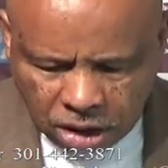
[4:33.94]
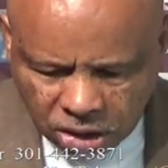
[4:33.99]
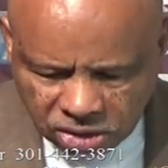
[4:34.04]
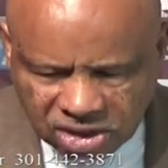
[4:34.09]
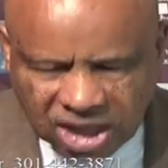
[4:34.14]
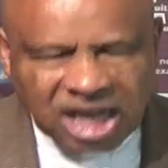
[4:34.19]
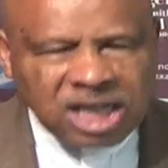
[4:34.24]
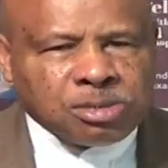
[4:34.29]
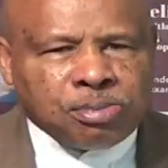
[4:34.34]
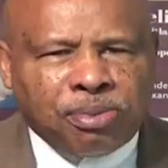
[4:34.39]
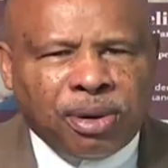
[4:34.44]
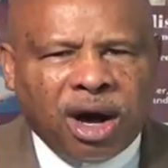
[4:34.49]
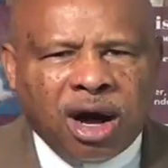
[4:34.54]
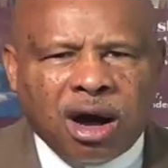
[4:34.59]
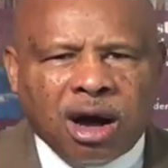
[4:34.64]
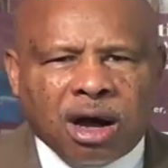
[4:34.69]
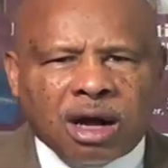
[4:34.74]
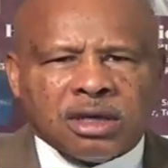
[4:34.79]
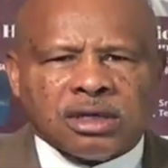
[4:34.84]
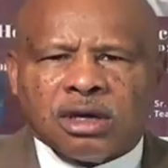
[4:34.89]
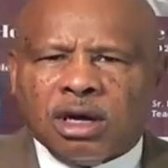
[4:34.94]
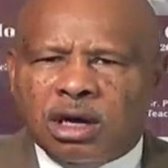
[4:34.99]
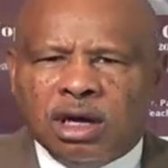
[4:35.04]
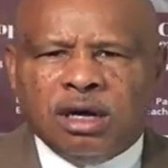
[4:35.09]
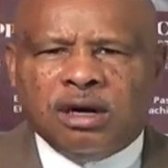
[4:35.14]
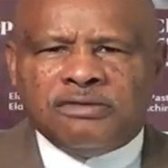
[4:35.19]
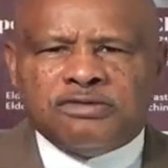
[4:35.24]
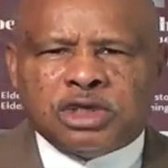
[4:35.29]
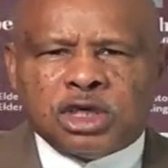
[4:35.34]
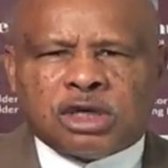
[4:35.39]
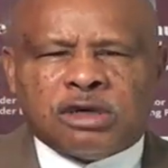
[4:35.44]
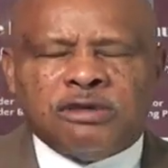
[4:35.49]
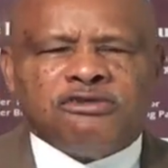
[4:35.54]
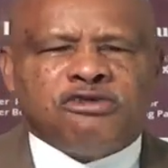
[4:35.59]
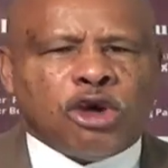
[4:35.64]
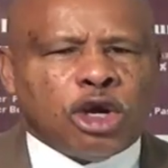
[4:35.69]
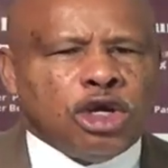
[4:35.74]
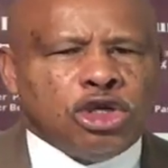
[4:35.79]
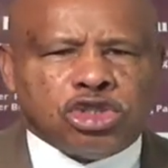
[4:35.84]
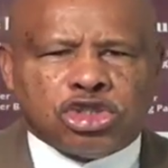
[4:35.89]
That's part of the
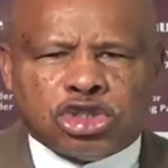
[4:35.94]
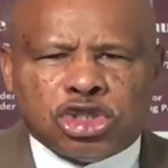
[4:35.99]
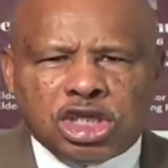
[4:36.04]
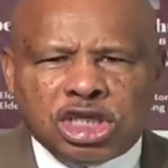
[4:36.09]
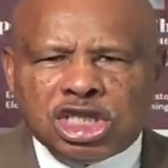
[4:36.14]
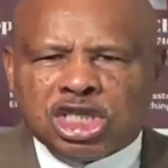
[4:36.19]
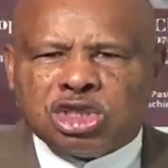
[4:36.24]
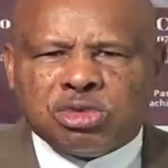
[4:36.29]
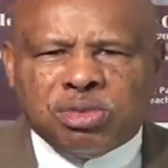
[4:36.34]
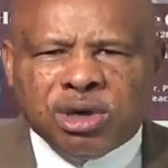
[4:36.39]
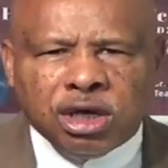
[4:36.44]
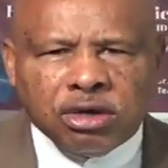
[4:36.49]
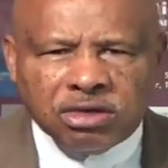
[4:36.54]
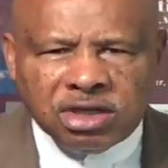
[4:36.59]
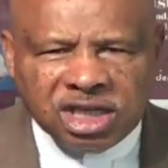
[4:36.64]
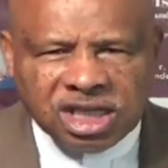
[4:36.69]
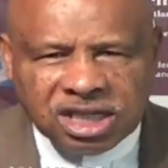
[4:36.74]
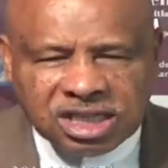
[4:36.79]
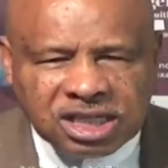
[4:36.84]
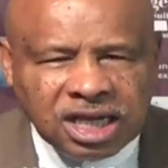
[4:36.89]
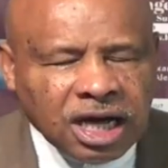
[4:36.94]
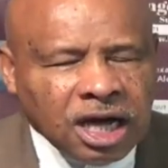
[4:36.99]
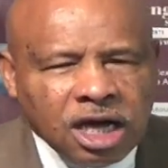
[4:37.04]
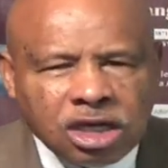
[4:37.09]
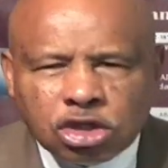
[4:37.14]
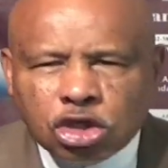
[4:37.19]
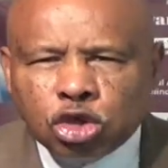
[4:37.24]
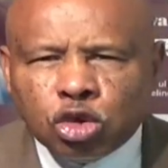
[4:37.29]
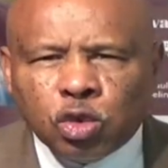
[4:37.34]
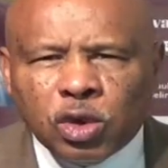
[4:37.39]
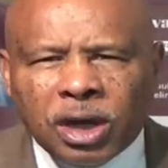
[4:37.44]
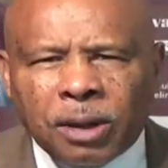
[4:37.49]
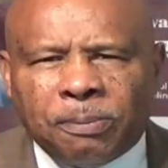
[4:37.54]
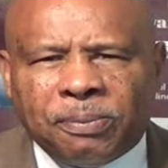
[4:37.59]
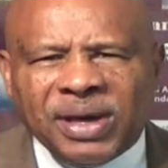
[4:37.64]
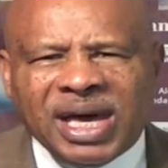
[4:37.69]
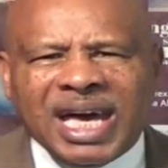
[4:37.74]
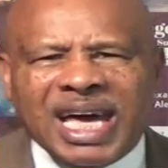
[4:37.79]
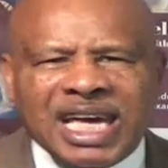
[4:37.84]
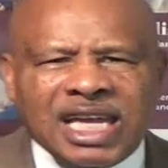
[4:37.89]
conversion experience. To
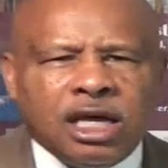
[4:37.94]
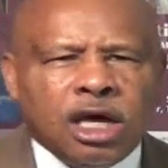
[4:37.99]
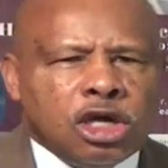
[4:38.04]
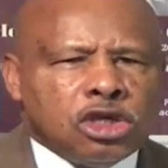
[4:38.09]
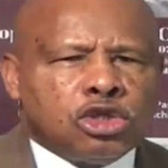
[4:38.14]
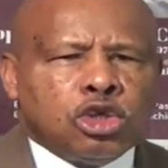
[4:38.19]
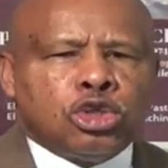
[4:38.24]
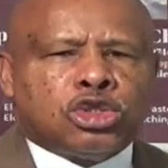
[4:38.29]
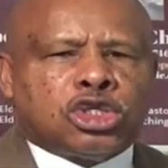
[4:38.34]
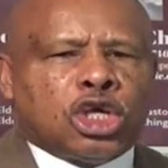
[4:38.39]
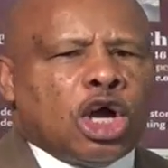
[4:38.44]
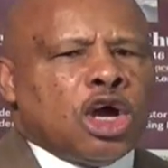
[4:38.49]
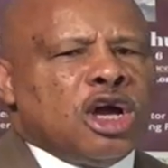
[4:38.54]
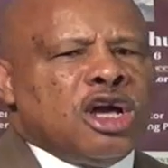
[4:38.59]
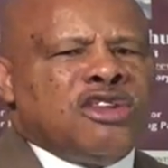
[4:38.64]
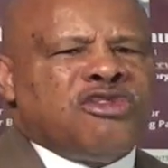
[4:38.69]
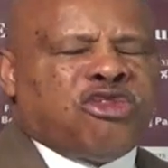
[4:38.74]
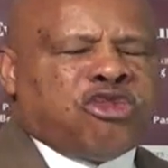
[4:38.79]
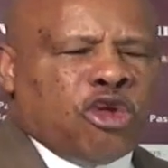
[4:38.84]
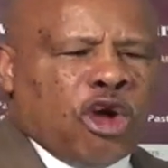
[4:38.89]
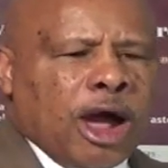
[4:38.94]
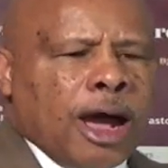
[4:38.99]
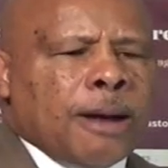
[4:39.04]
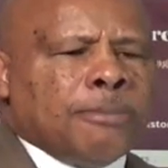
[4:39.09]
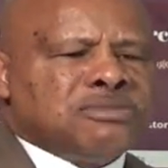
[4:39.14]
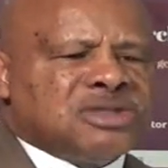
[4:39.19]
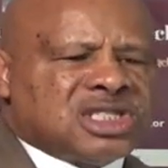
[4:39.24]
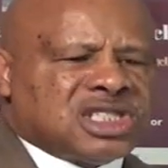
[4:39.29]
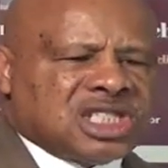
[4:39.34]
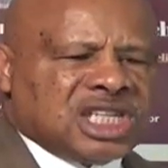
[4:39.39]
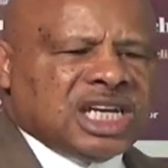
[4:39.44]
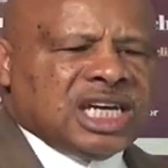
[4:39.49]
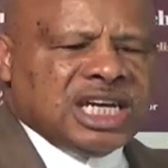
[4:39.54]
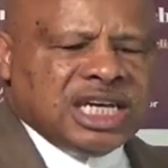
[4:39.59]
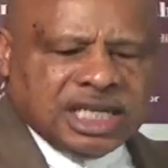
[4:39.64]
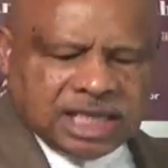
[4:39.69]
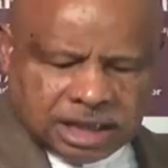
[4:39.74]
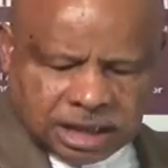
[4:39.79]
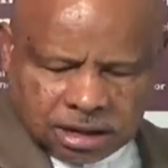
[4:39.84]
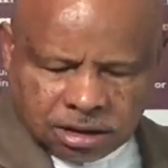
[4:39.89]
repent, to turn from
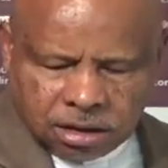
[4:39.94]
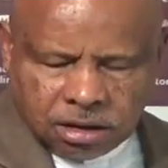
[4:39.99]
sin.